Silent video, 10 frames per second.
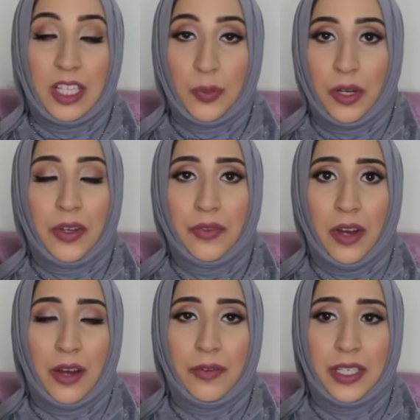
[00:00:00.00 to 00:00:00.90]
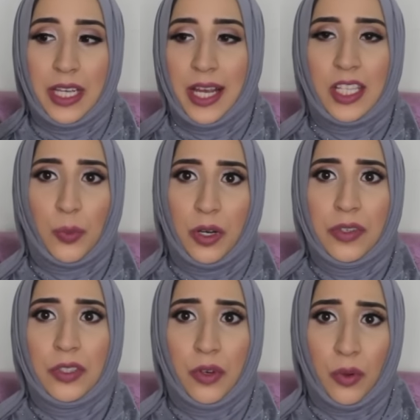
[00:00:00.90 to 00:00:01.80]
It's perfect for every day, it's
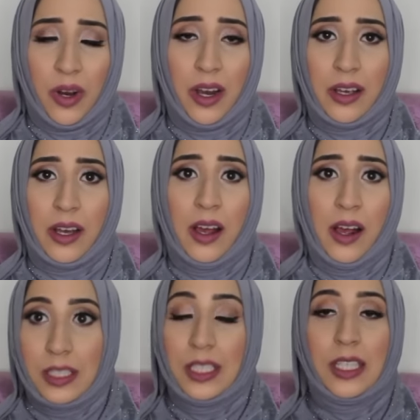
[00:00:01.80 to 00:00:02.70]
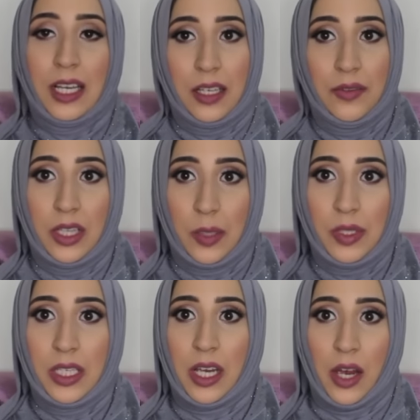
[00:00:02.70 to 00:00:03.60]
perfect for work. Since I love the
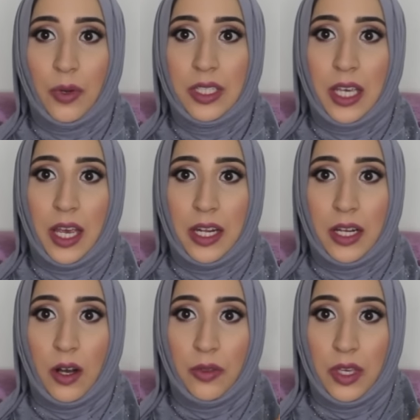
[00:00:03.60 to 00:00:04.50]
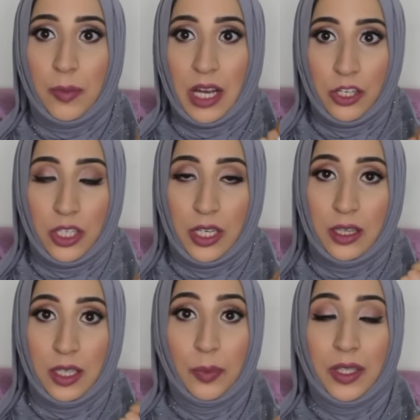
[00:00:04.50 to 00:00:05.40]
lipstick, I went ahead and got the matching
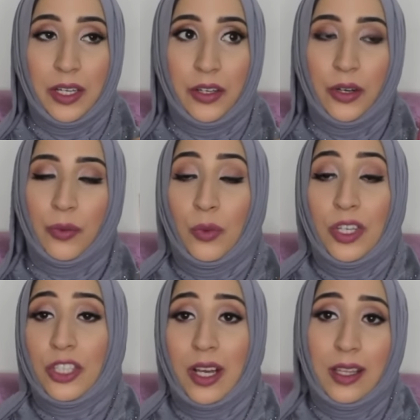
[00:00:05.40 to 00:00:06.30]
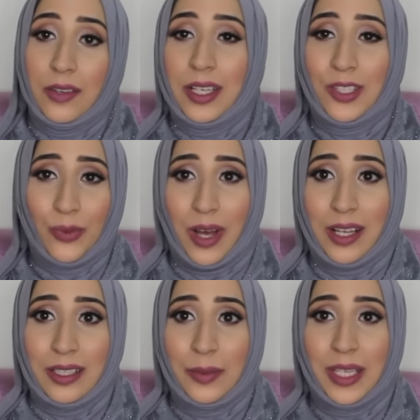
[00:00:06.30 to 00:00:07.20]
lip liner, which I love as
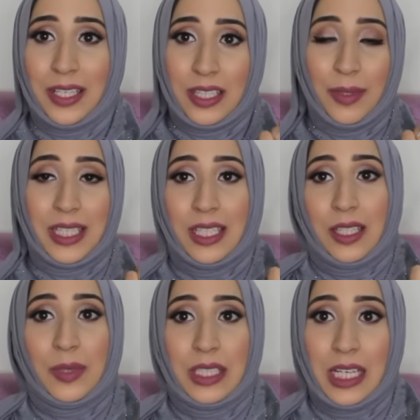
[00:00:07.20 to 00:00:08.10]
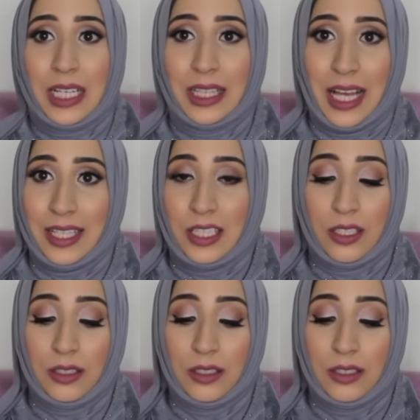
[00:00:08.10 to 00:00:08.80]
well because it makes the lipstick last